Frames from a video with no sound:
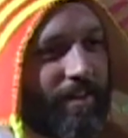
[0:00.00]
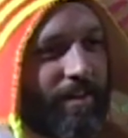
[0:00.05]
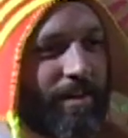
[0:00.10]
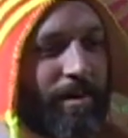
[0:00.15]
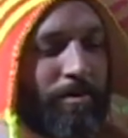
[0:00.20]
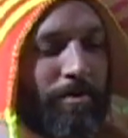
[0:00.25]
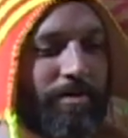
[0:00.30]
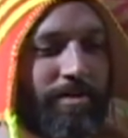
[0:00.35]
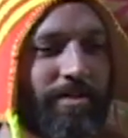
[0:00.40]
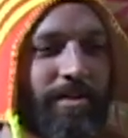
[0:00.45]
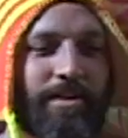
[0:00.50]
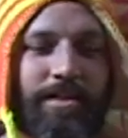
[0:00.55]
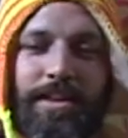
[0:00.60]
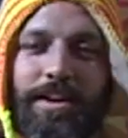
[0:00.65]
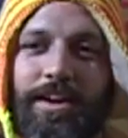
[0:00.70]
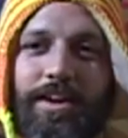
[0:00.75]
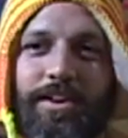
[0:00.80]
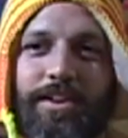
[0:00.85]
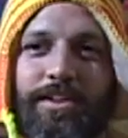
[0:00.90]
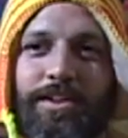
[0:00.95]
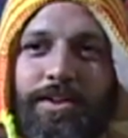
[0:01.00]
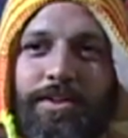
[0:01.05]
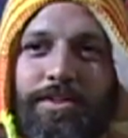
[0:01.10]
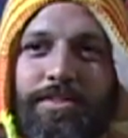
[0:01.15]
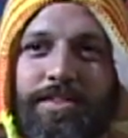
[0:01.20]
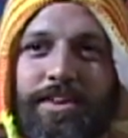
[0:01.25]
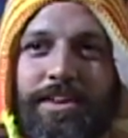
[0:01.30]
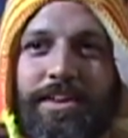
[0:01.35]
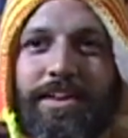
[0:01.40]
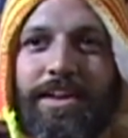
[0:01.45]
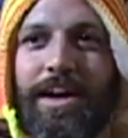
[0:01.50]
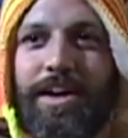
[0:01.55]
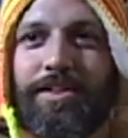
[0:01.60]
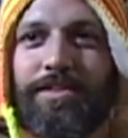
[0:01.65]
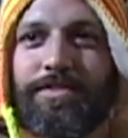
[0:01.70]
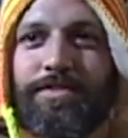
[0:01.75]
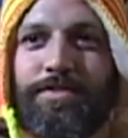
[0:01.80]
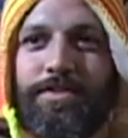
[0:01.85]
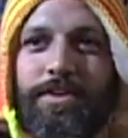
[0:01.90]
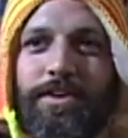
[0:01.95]
He was in there, it's like he got
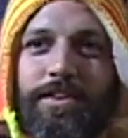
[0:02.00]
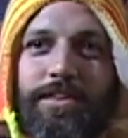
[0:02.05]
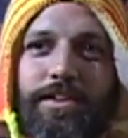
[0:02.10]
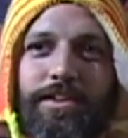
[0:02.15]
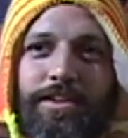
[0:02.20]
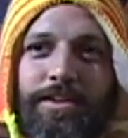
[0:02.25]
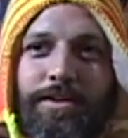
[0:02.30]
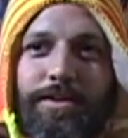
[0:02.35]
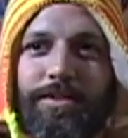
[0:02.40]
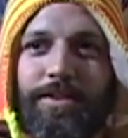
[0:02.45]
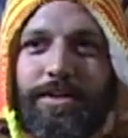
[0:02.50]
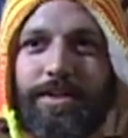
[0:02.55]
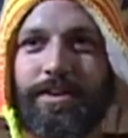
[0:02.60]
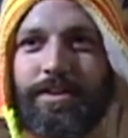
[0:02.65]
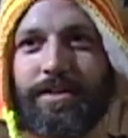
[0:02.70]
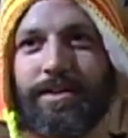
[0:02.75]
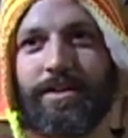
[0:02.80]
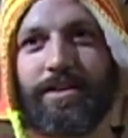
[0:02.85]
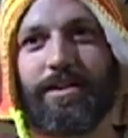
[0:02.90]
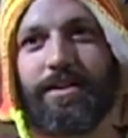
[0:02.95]
his foot in the door,